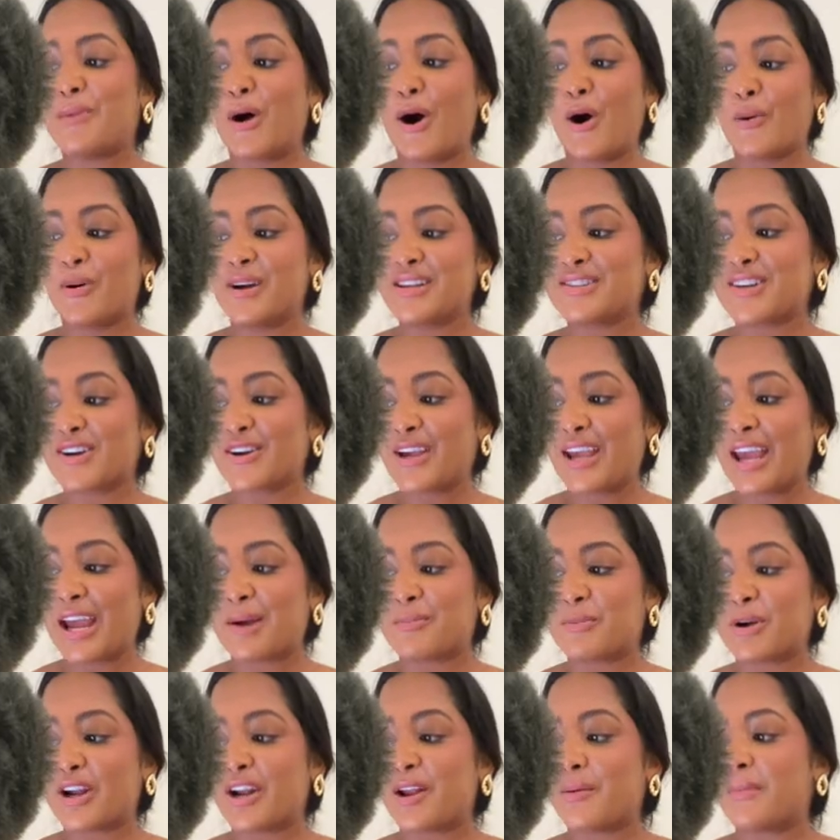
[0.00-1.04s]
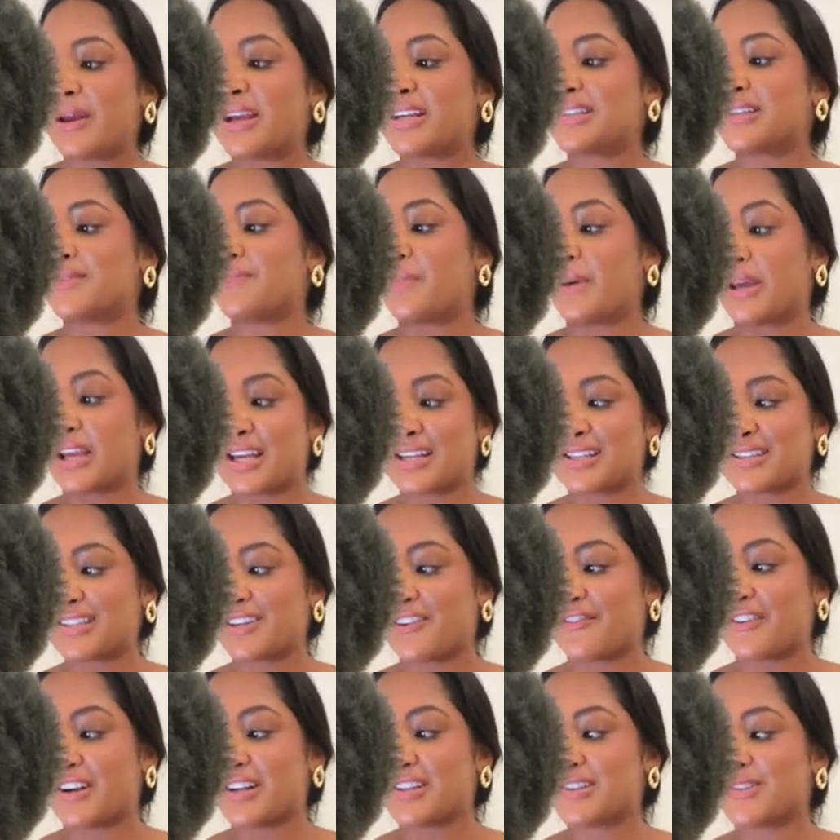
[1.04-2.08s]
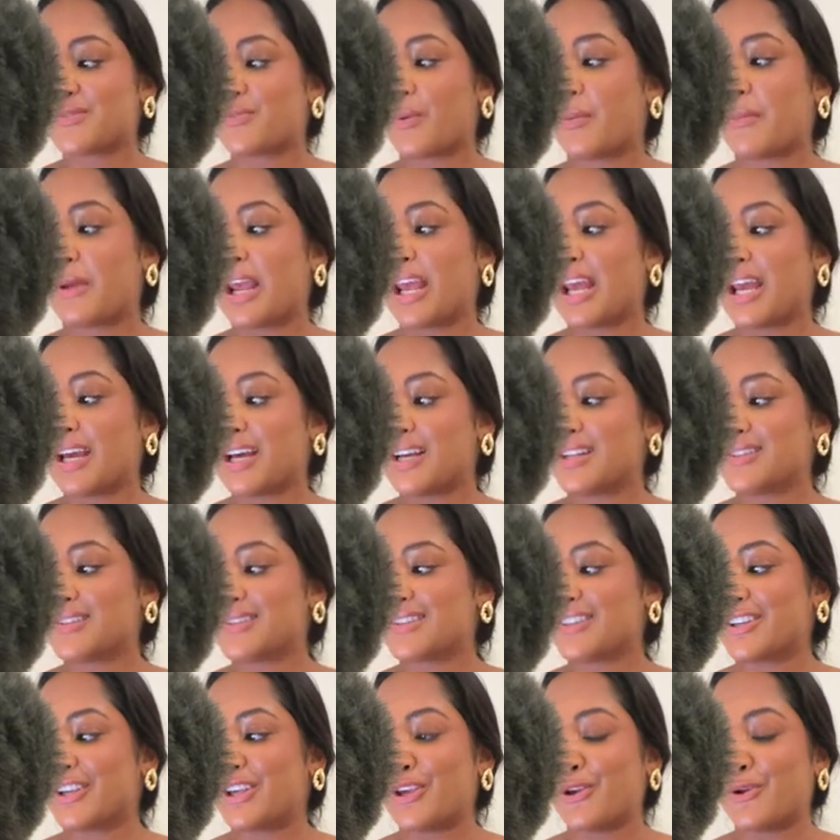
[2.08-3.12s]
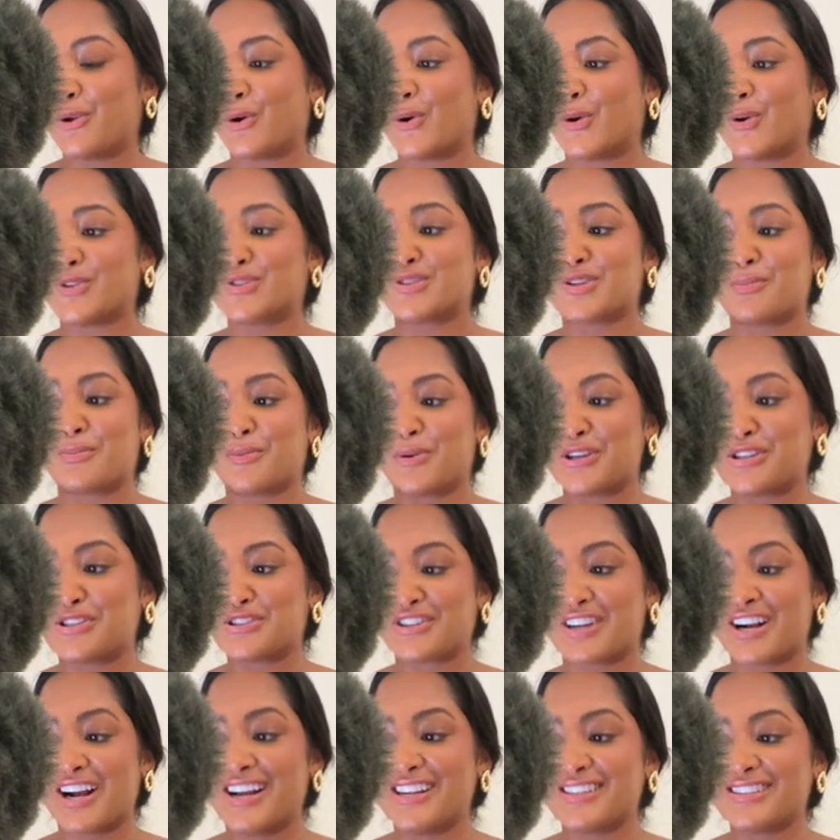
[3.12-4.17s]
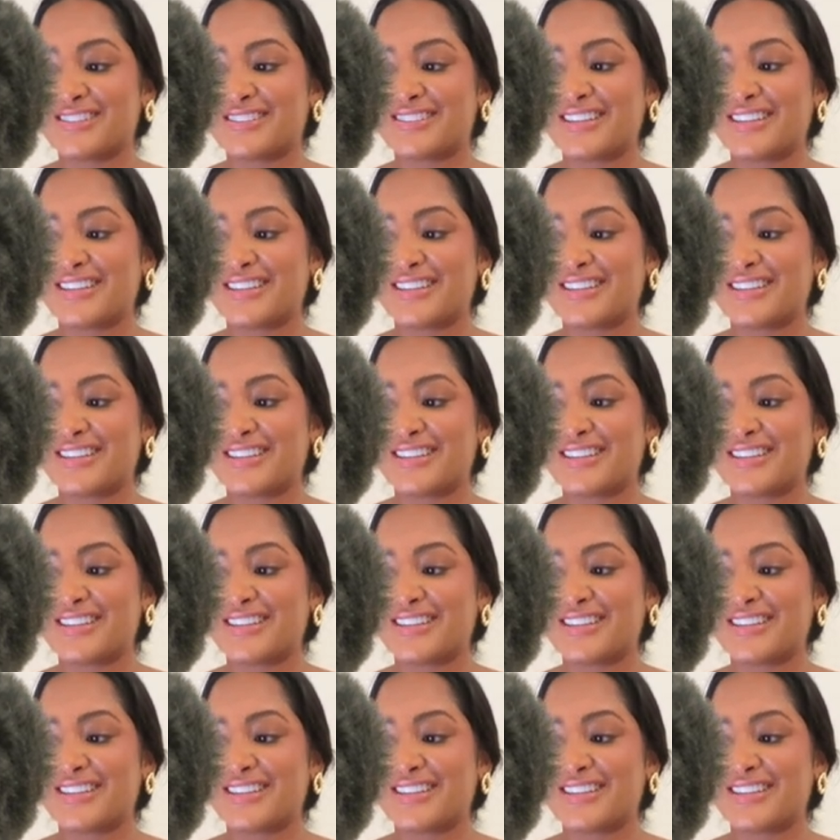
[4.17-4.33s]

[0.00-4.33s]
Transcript: always on camera and it makes the biggest difference when my hands and cuticles are moisturized.